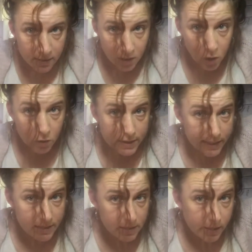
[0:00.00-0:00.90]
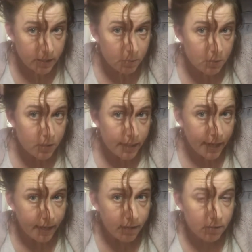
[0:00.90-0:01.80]
hold it so you don't pull it
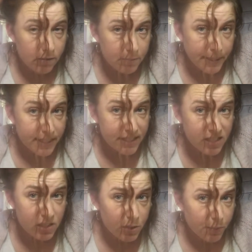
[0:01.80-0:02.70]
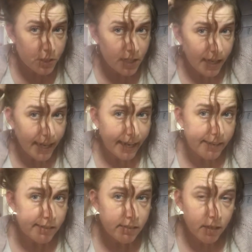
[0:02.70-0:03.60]
out, but it is super
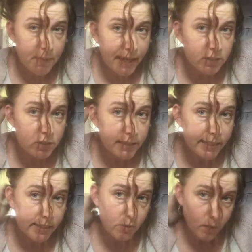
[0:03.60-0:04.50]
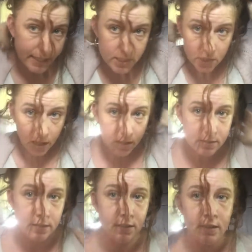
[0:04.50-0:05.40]
tight. I'm actually quite
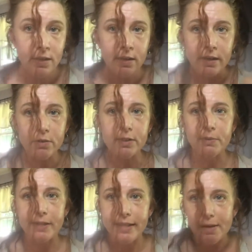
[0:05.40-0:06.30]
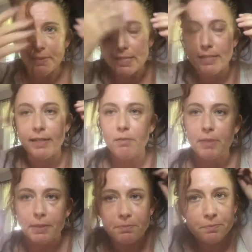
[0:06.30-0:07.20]
shocked. I don't really want that much down,
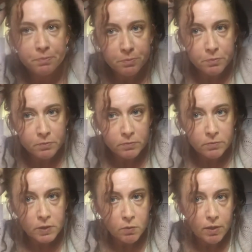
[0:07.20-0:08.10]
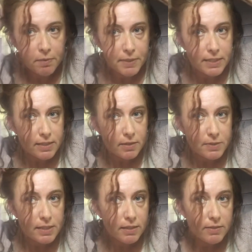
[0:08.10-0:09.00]
but what I meant to do
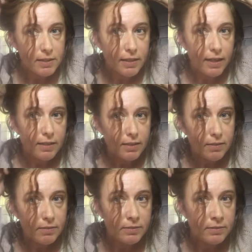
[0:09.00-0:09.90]
was loosen that a little.